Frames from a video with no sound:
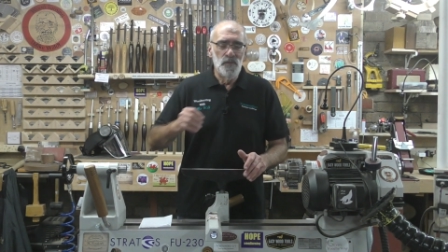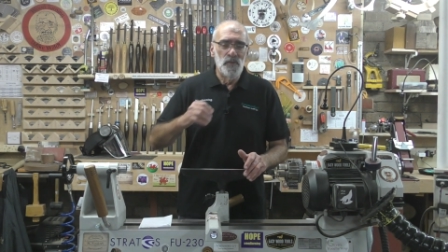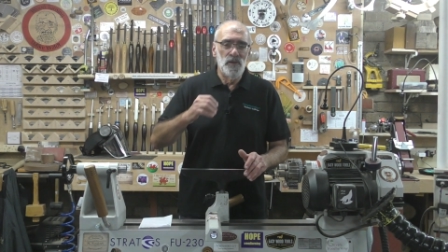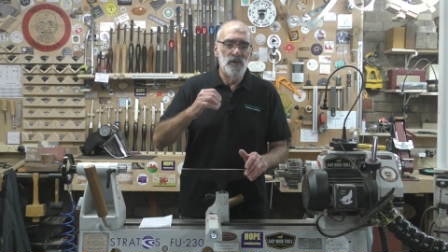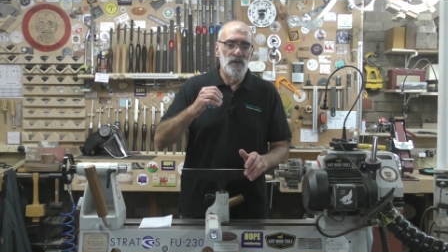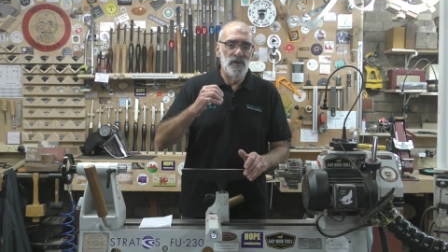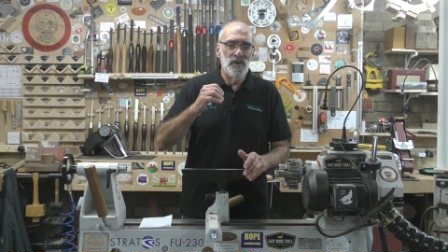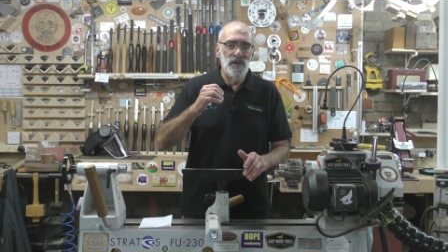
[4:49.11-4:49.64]

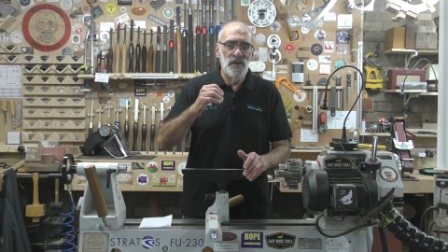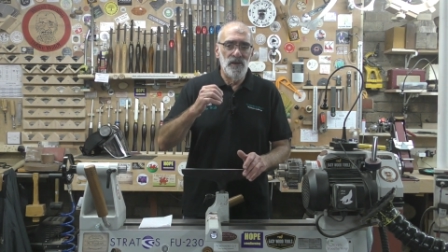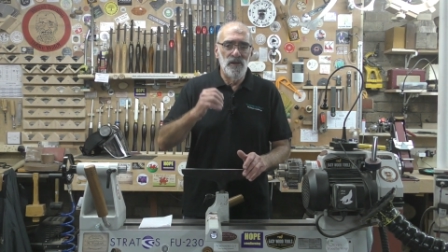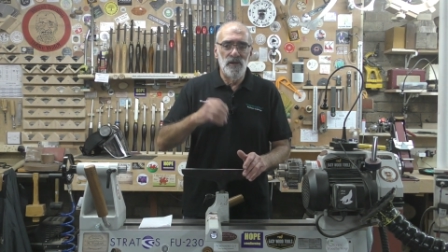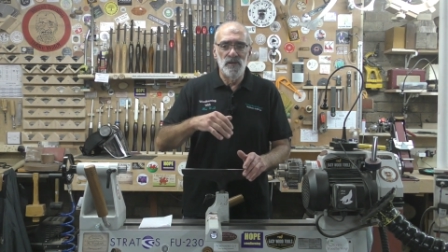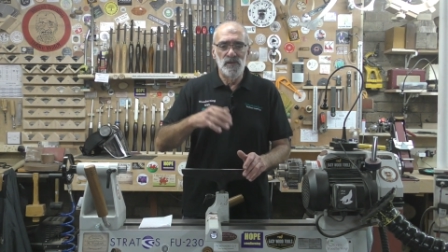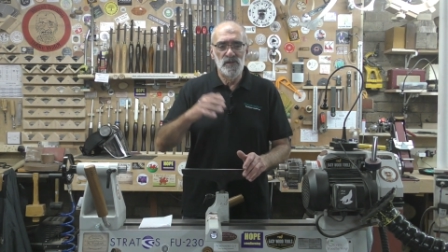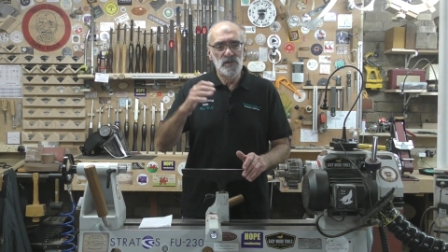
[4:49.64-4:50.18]
but it
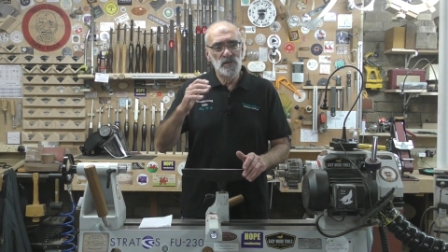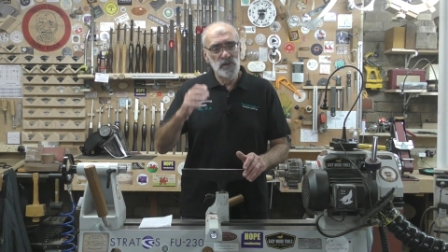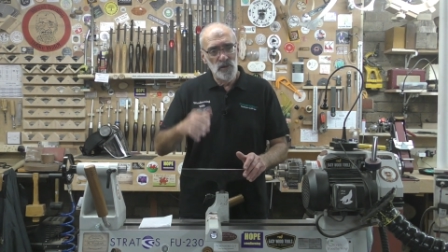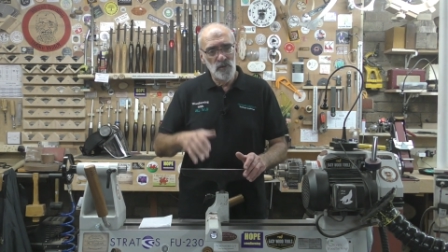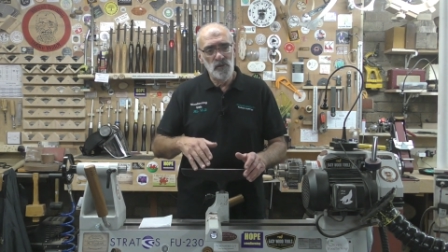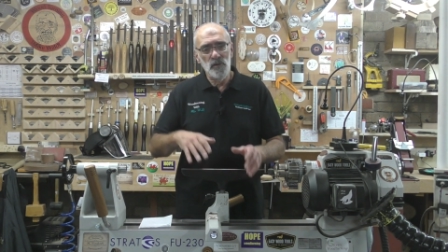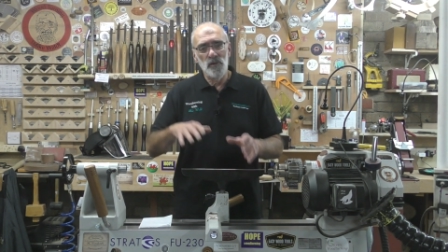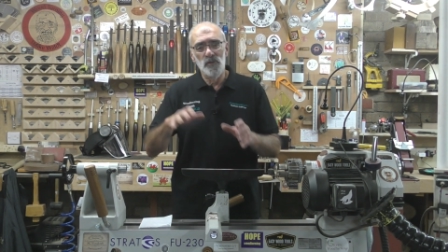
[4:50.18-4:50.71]
lasts
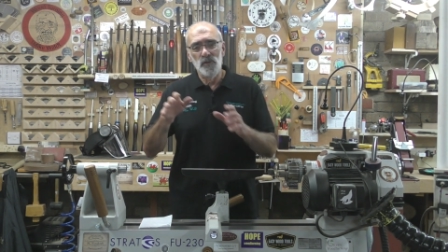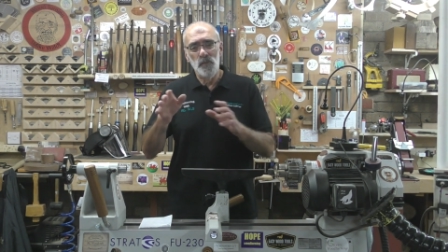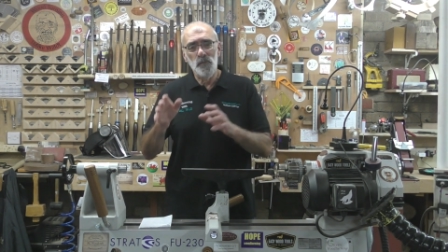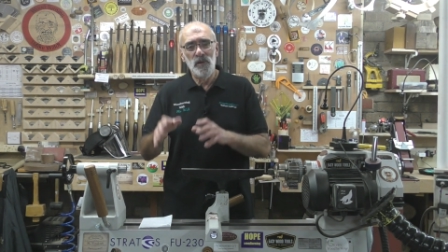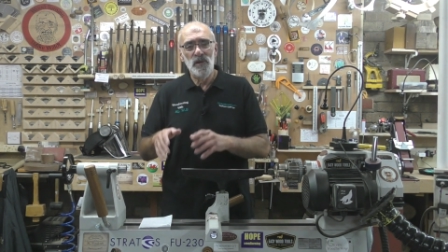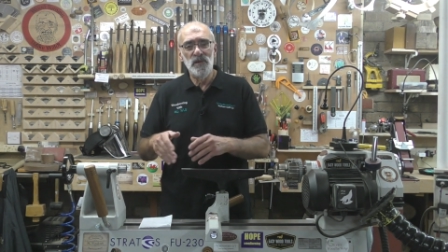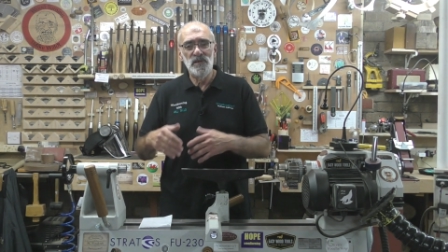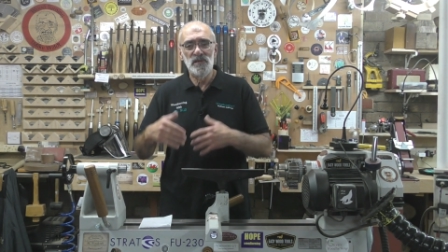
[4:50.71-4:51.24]
longer on the
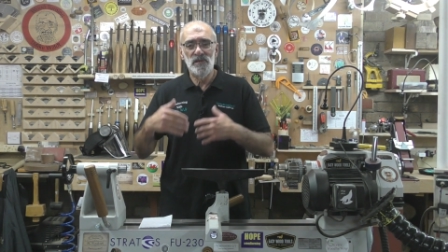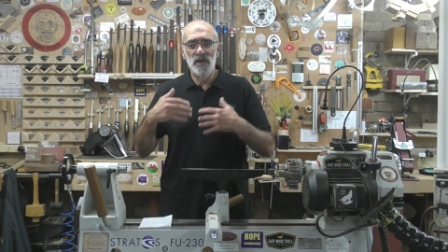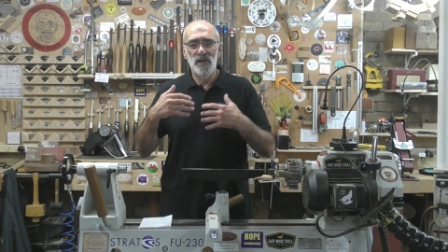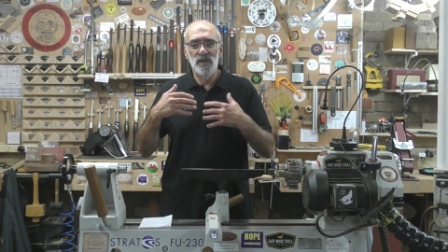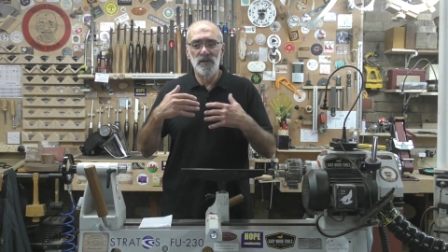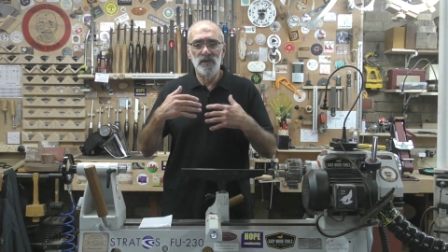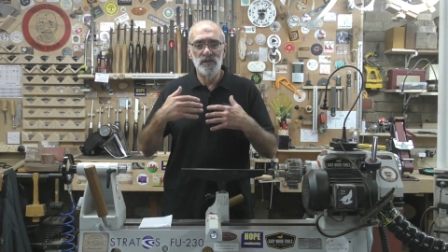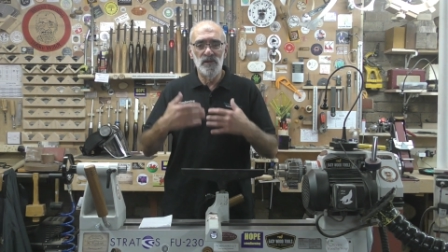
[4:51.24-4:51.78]
piece
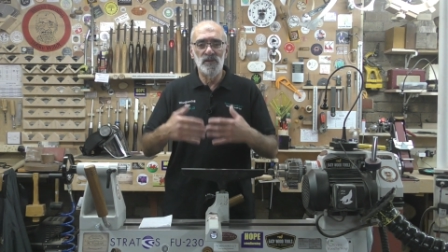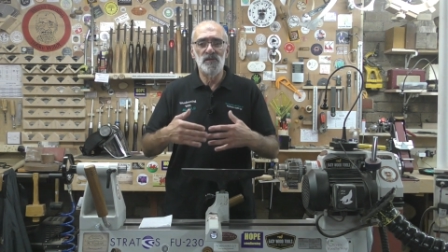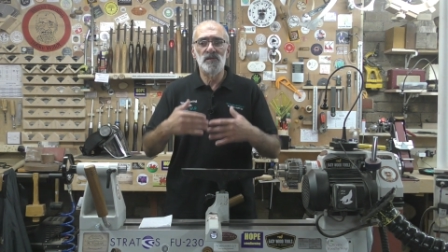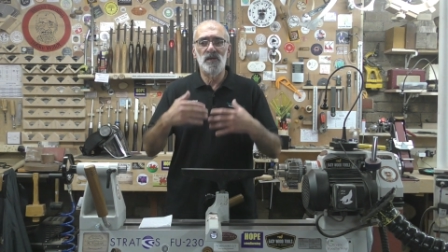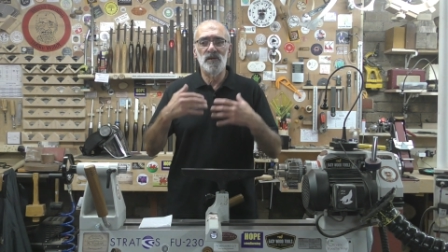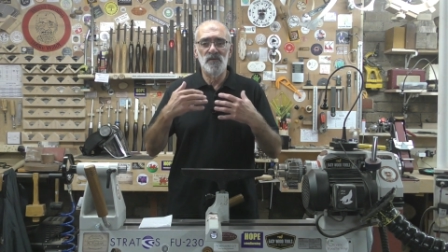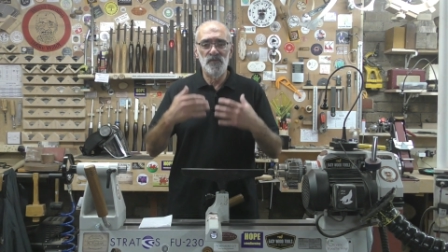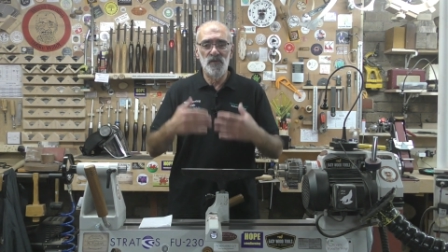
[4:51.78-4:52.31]
and it does
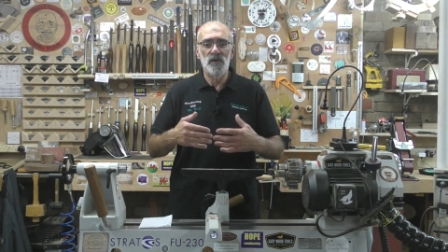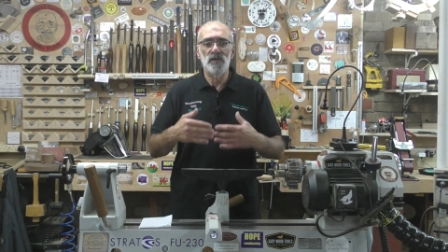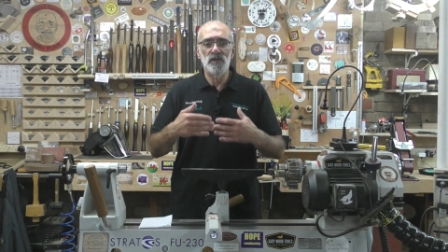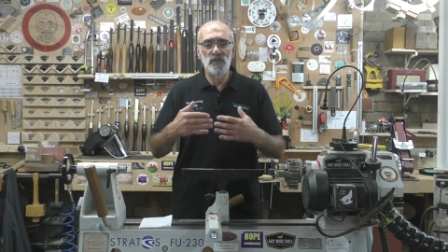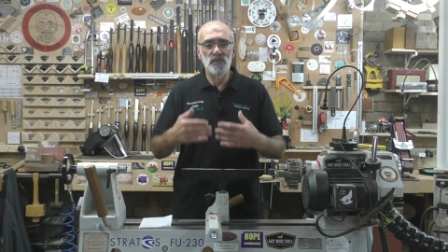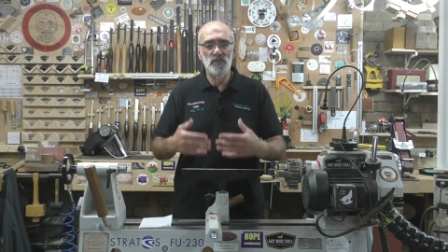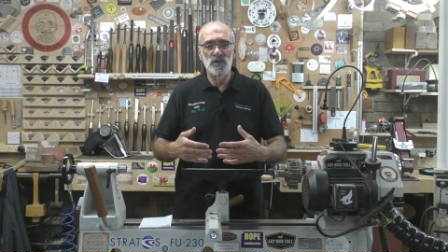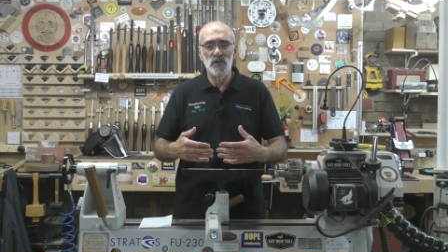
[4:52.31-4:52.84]
an
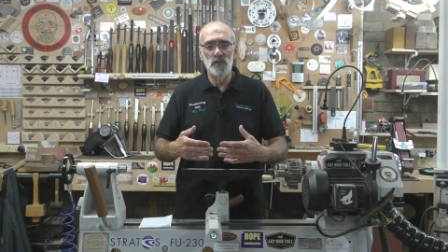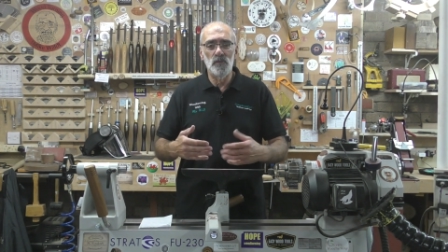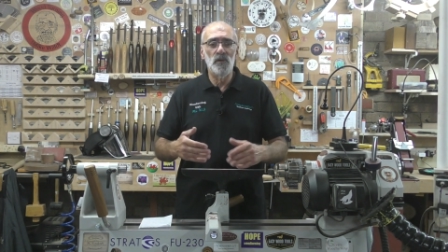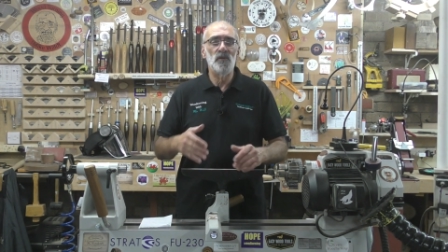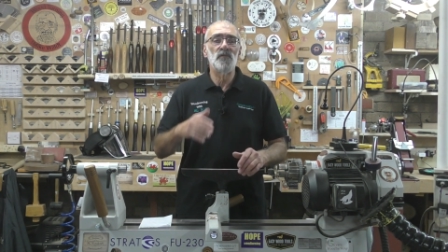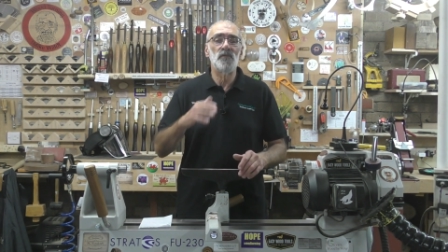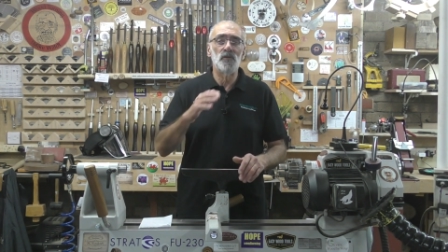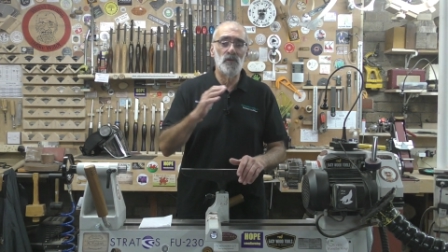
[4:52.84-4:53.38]
effective
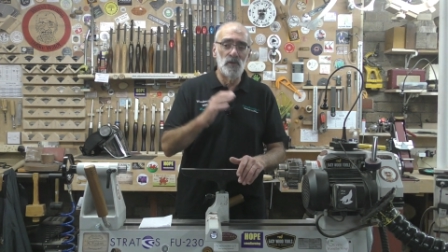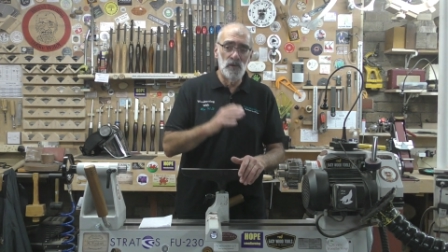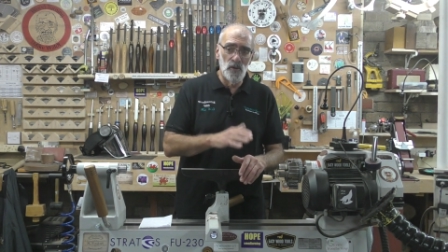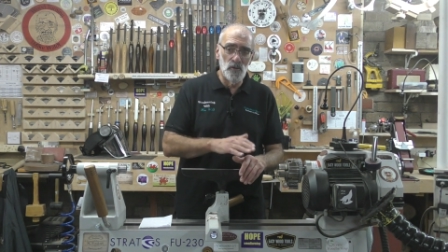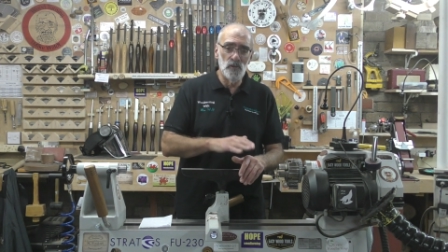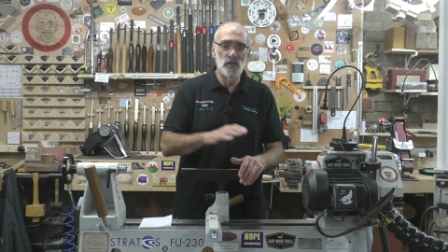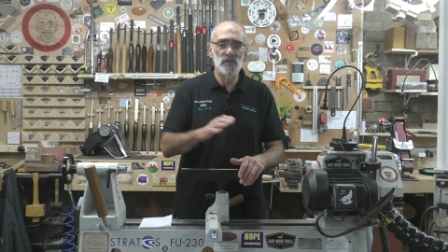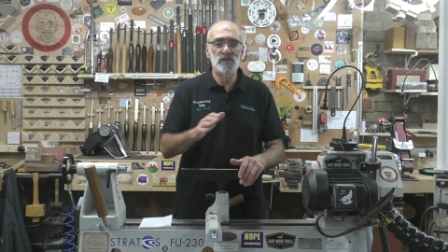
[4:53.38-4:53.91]
job for a
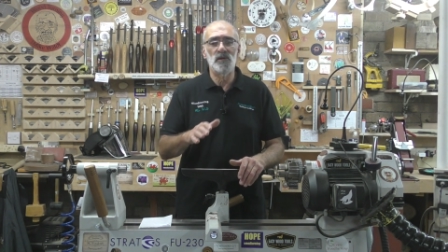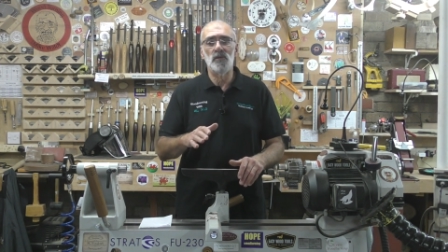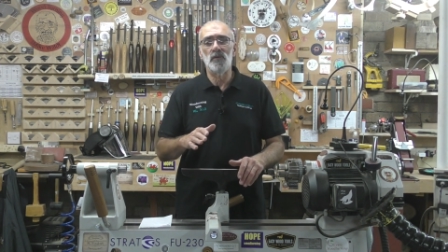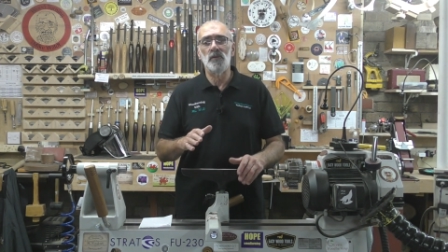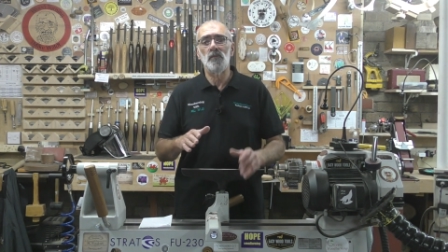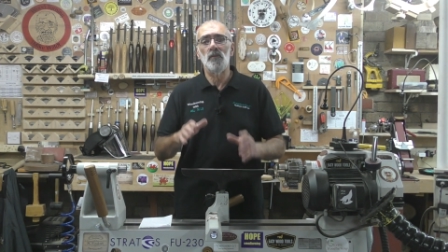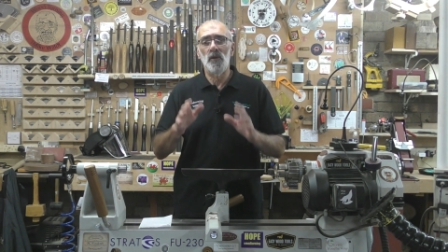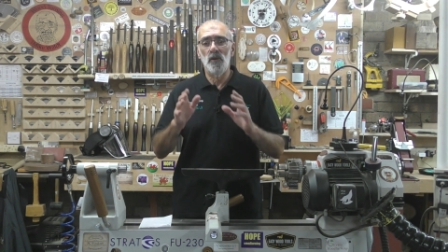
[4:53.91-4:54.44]
longer
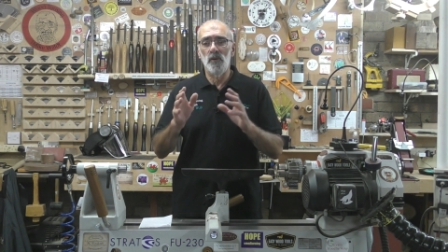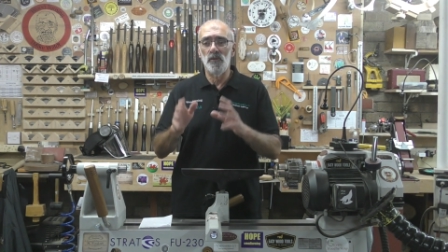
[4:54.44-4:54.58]
time